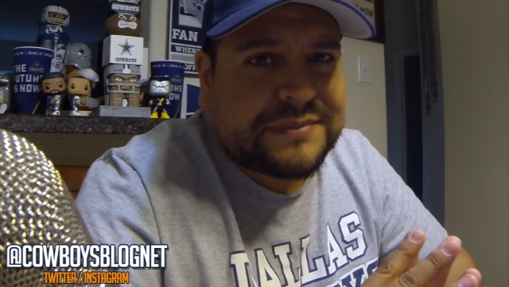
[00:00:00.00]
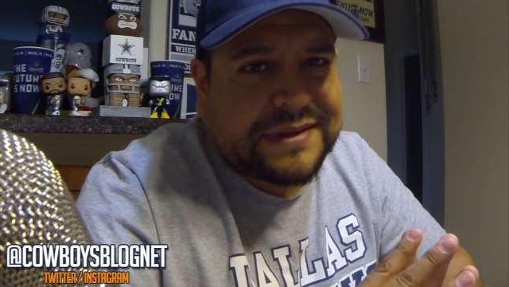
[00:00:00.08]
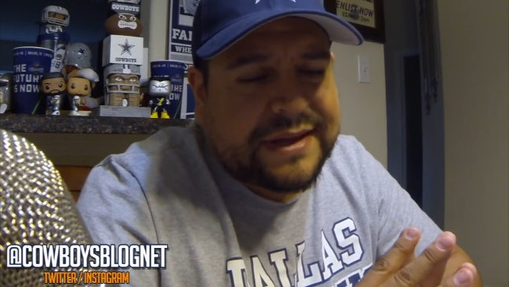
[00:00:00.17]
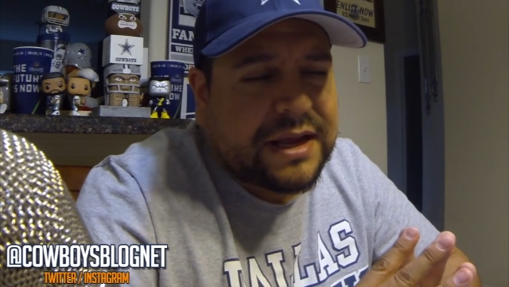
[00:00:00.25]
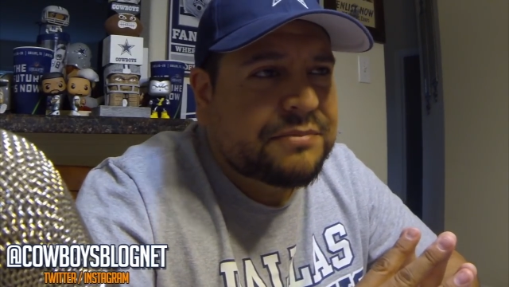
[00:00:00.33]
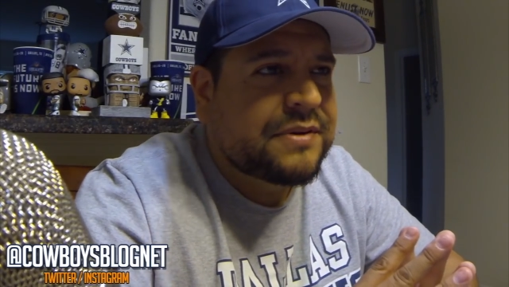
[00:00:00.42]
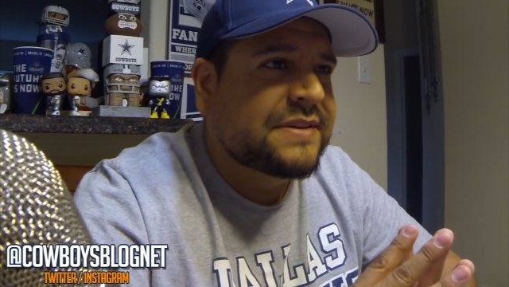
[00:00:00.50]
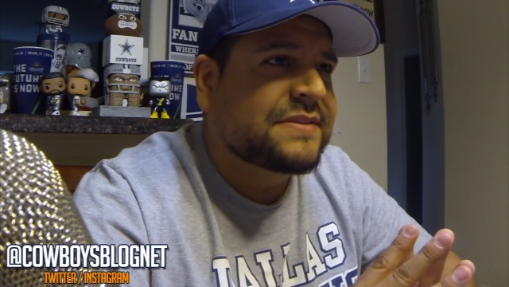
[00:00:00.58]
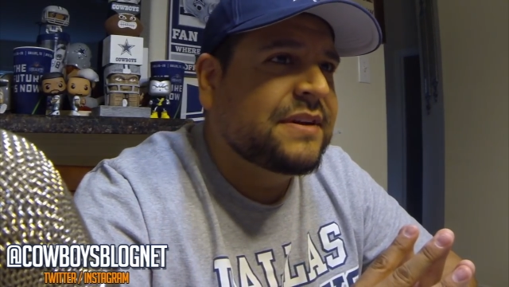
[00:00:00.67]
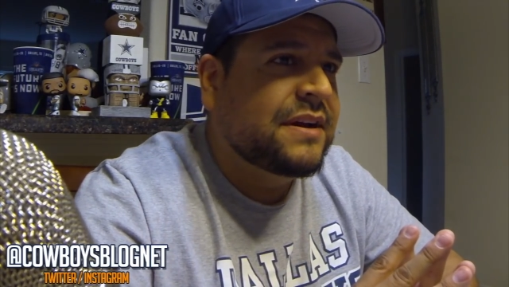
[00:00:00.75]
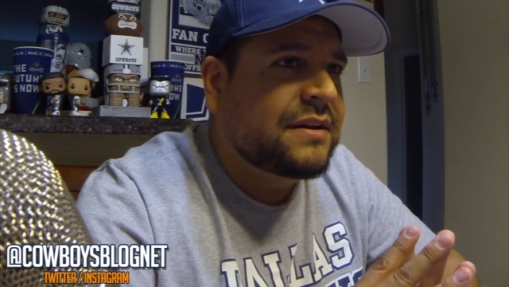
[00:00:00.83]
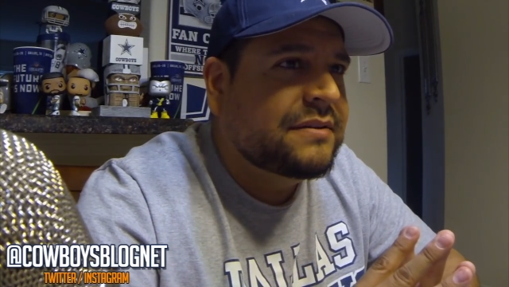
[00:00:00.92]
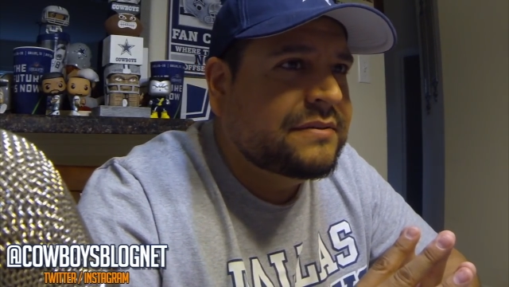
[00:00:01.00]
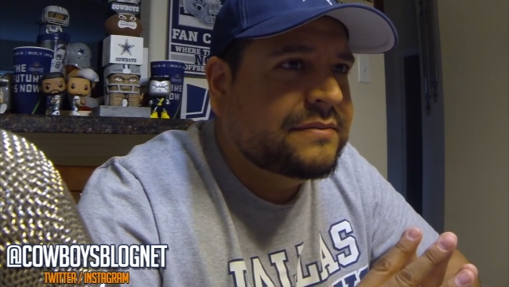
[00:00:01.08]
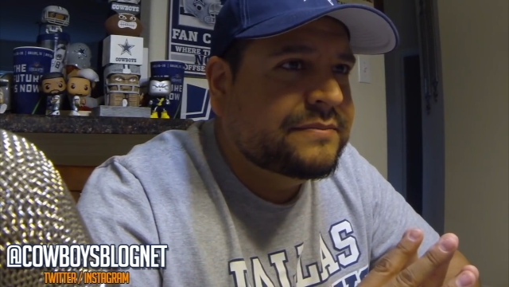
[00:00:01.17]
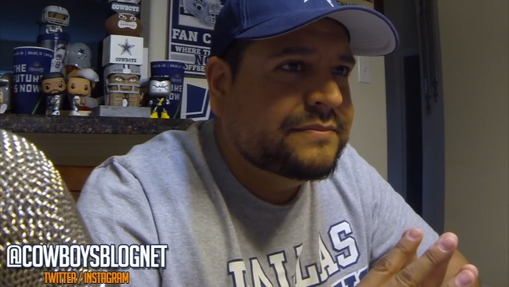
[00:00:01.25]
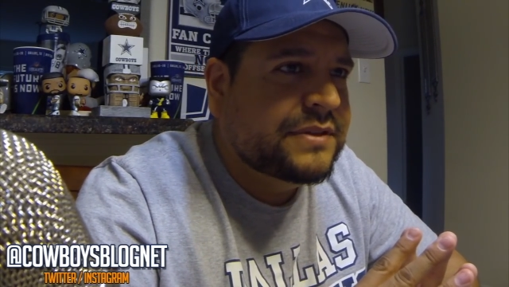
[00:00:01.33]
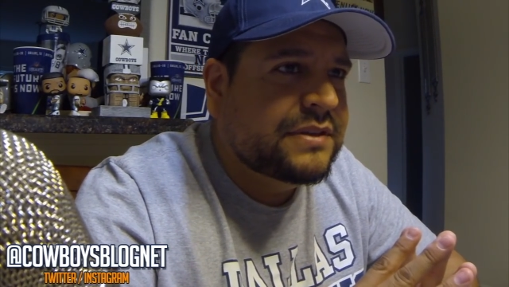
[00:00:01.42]
Dak Prescott,
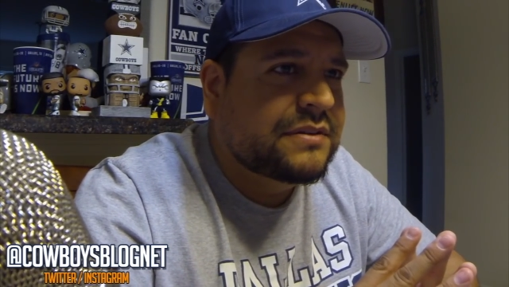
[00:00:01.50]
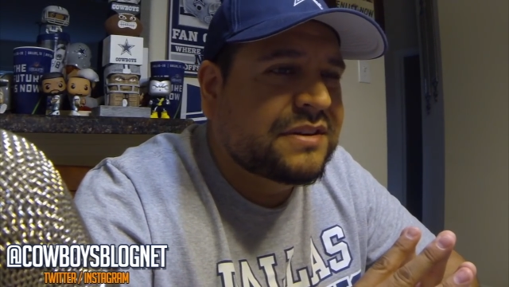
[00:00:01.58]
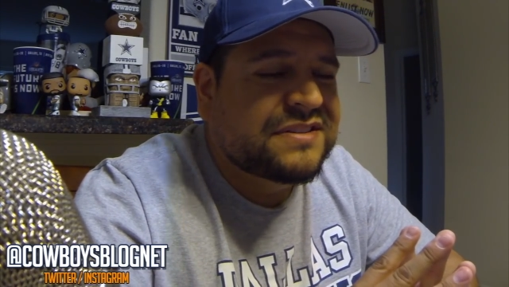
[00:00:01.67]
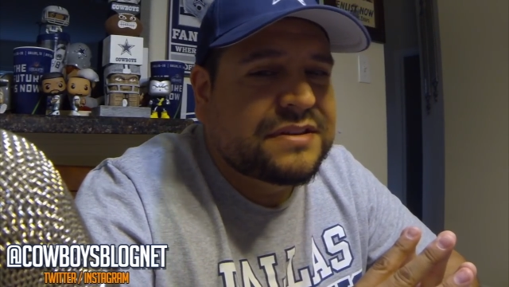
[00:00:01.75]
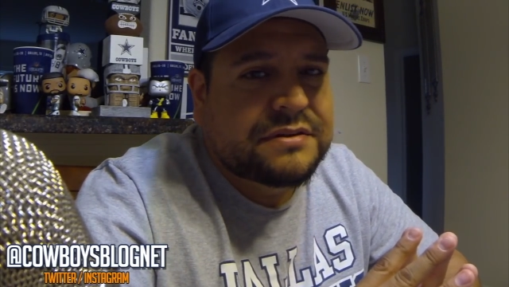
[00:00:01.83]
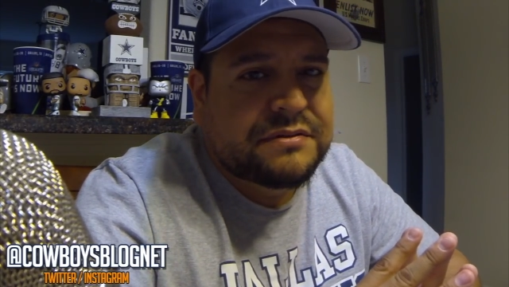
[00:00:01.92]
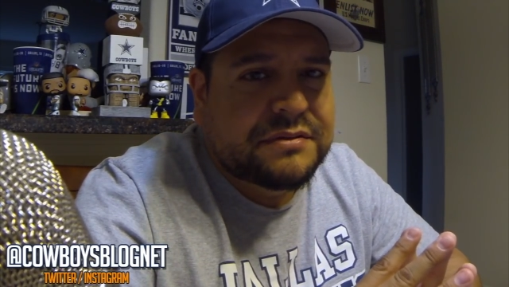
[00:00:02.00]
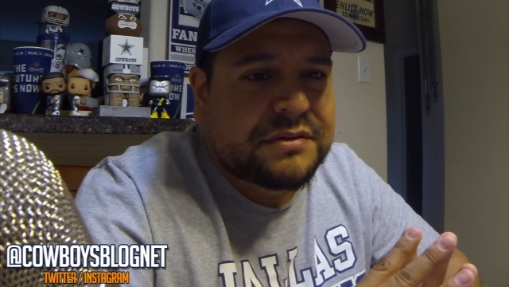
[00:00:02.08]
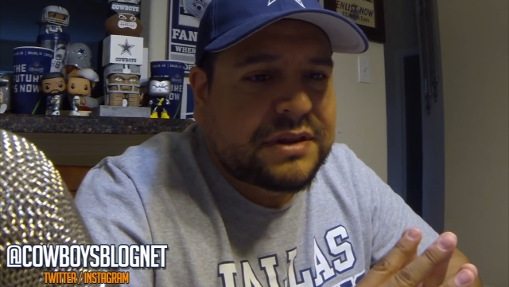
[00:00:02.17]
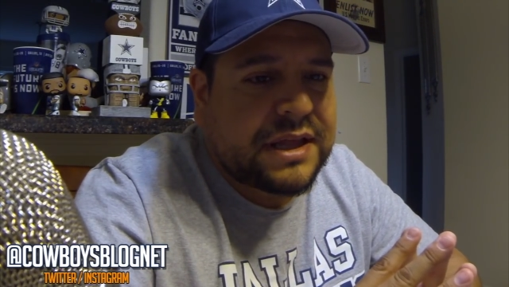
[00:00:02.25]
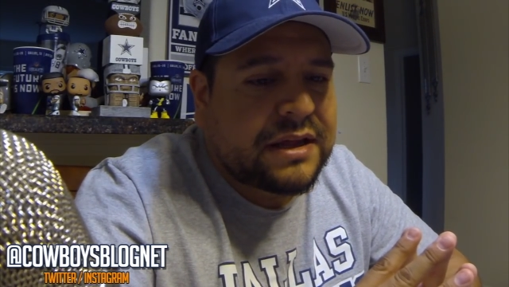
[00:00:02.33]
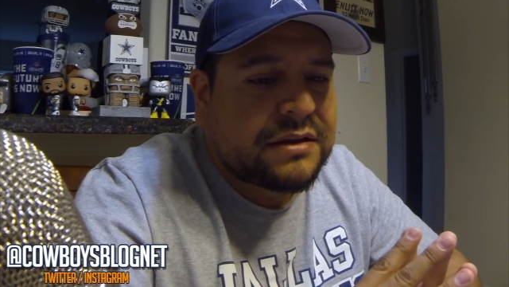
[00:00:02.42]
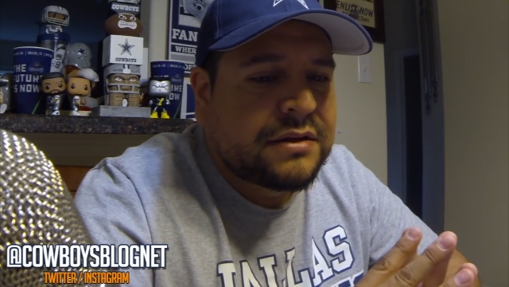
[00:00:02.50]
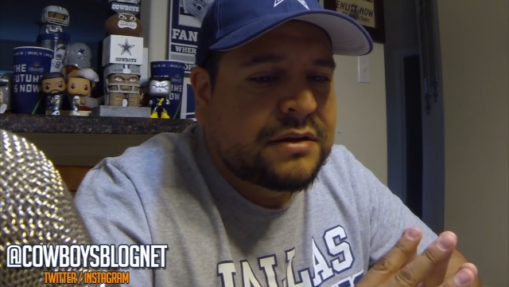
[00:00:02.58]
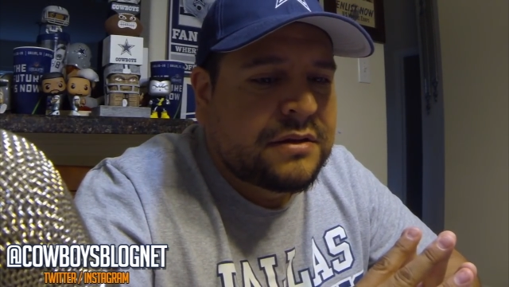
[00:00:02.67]
you know, continuing that